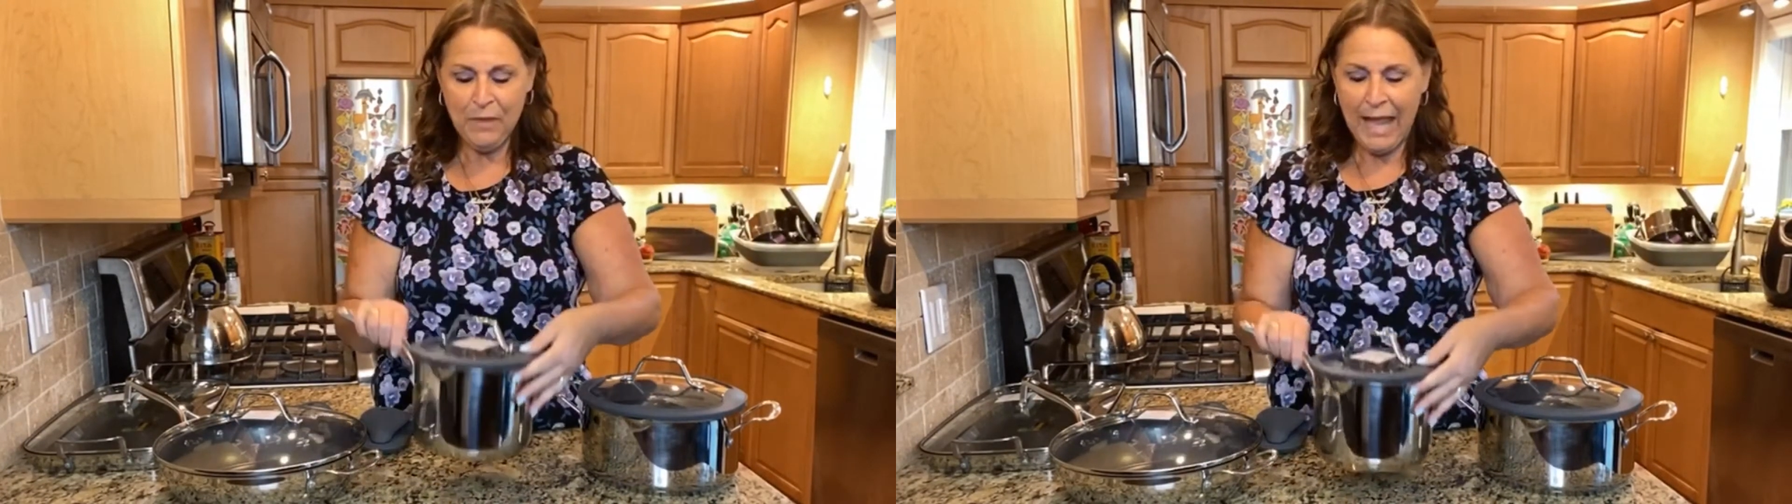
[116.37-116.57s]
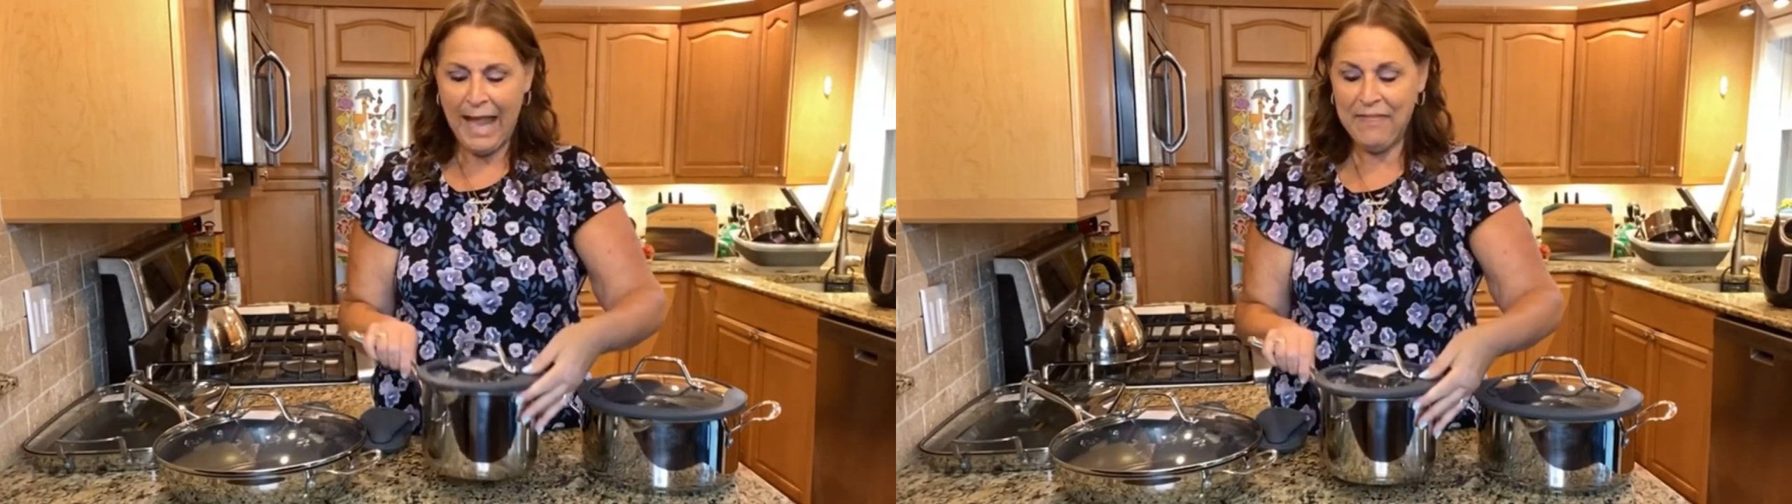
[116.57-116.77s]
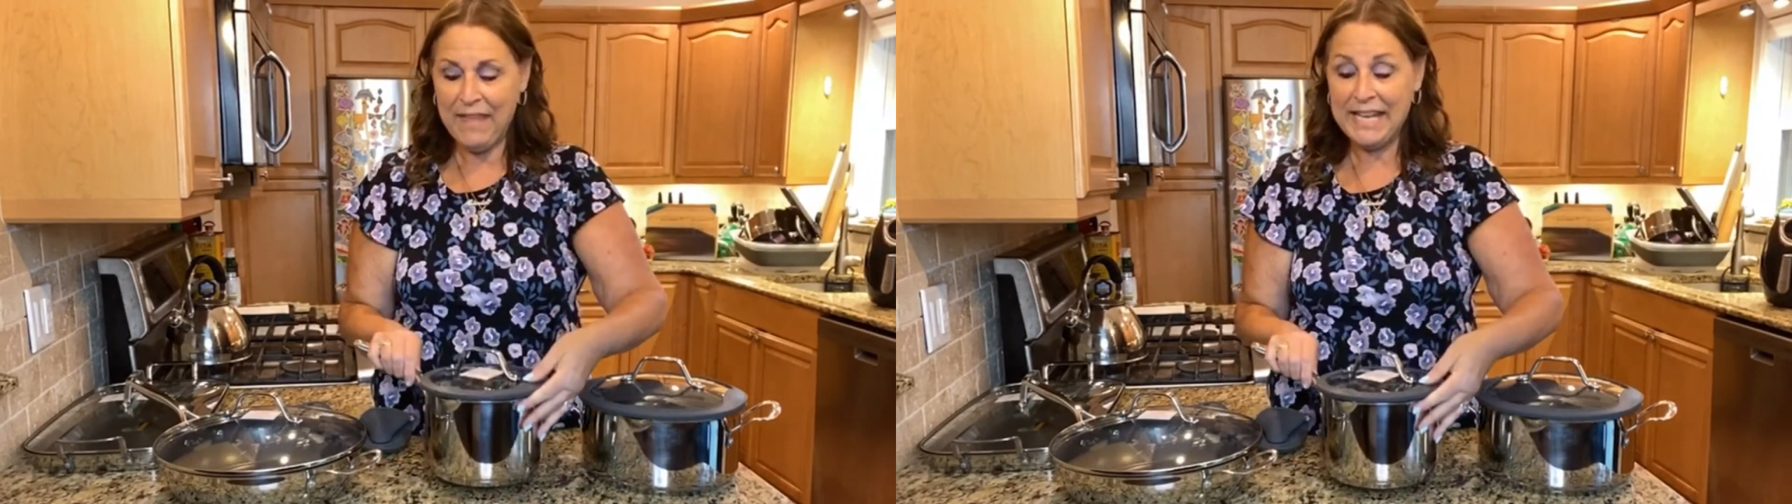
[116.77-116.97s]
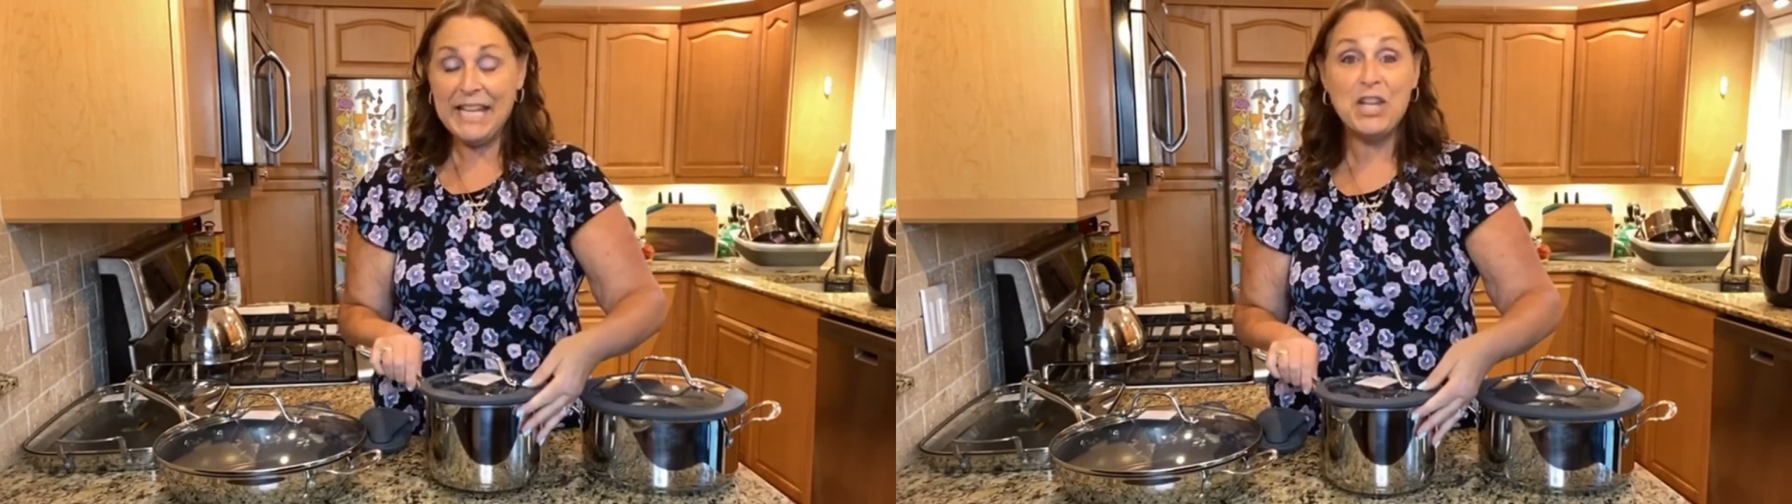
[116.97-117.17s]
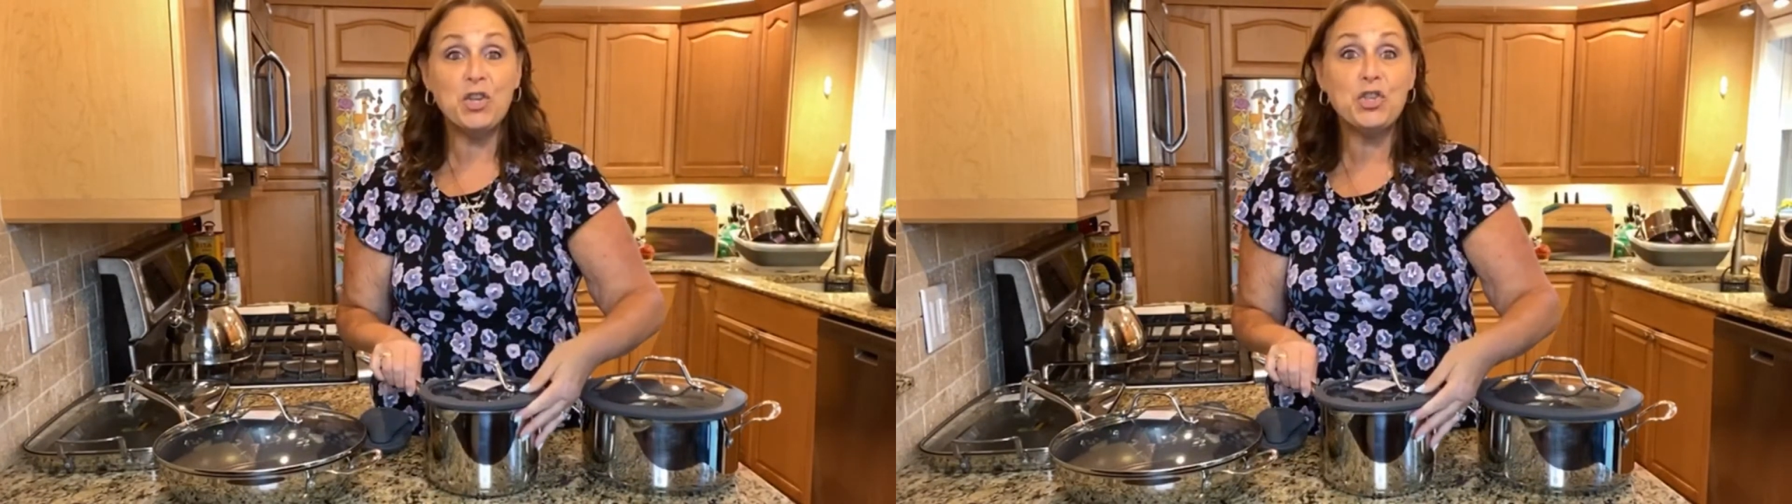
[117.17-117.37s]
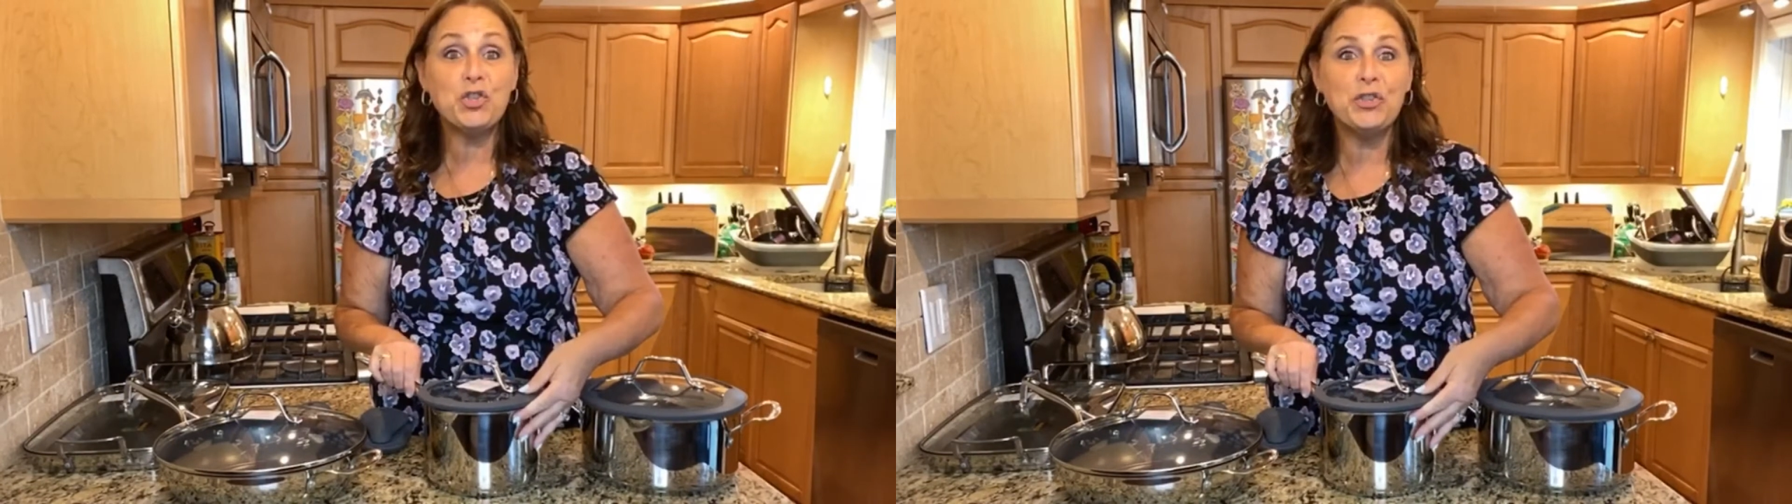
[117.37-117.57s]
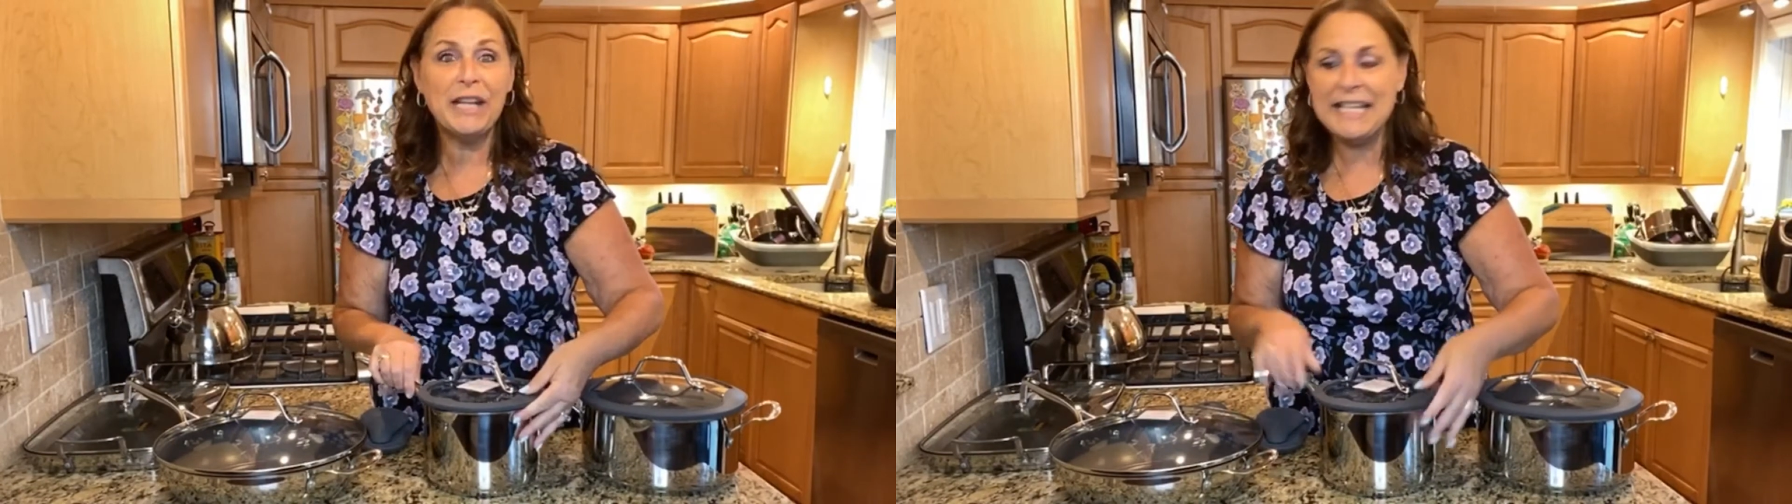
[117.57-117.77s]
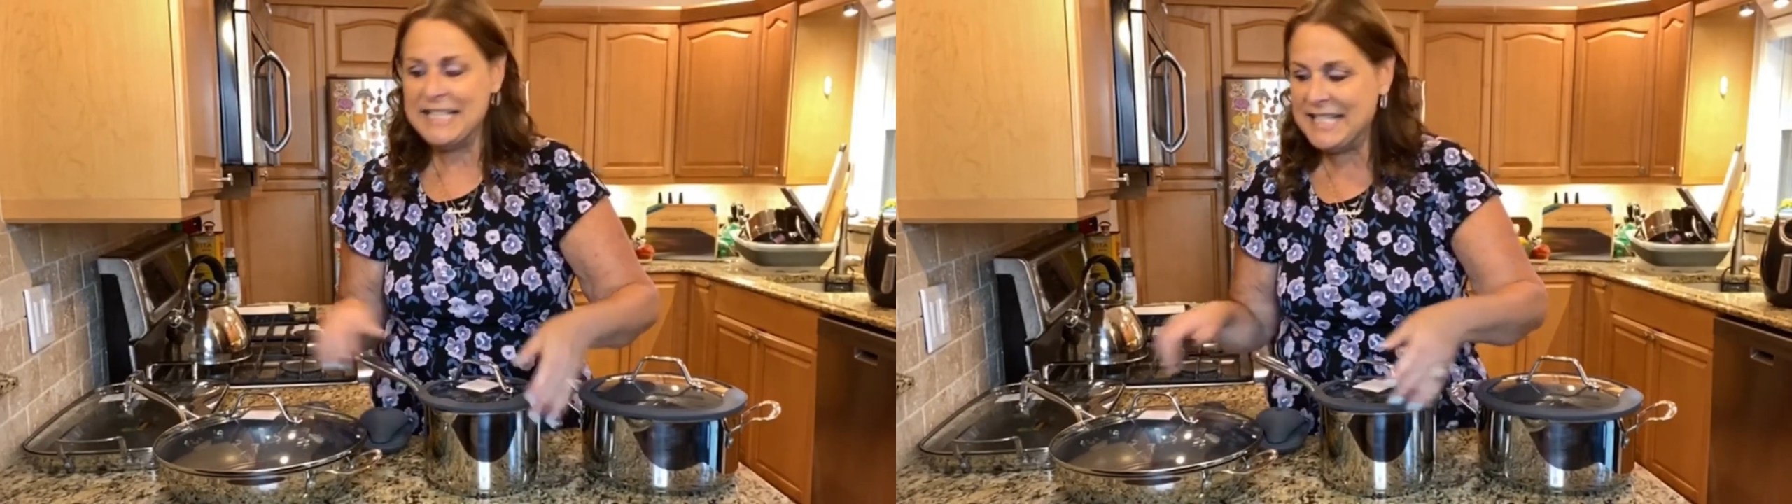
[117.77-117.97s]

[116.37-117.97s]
And then here's your nice